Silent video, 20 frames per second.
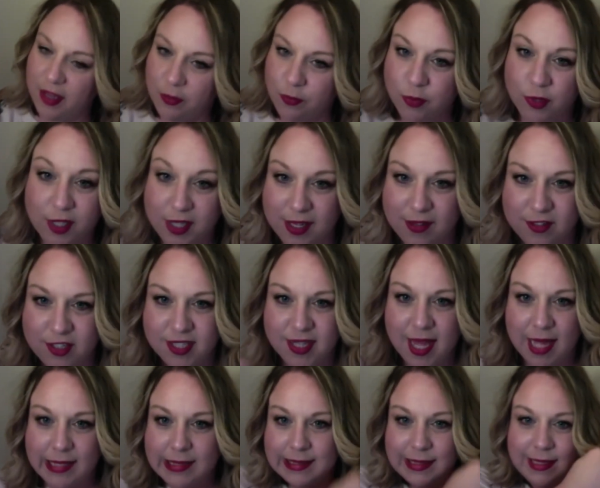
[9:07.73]
It really gives you
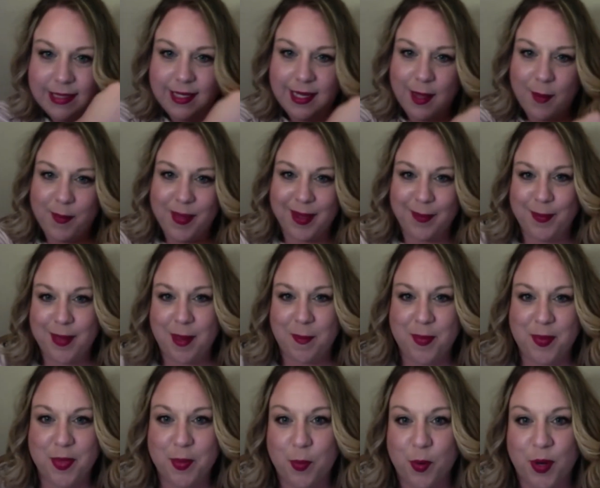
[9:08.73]
that pick me up
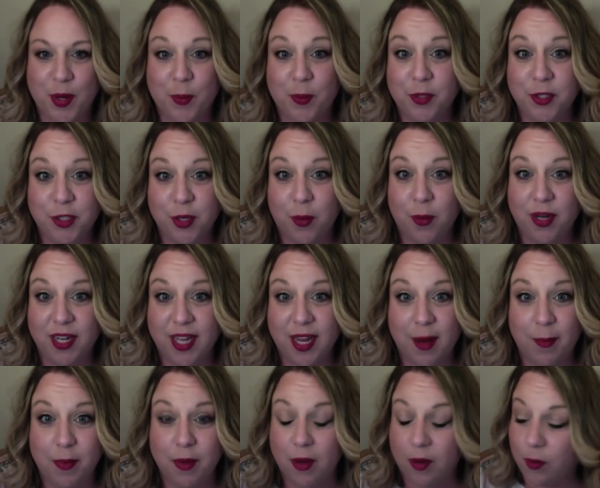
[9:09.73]
in the morning when you don't want to get
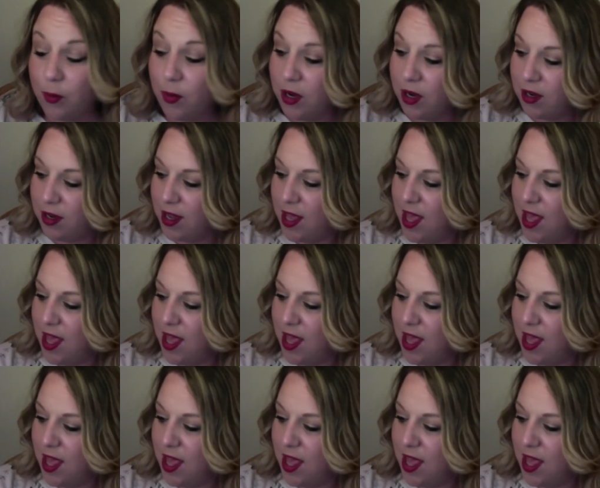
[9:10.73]
up and go to work.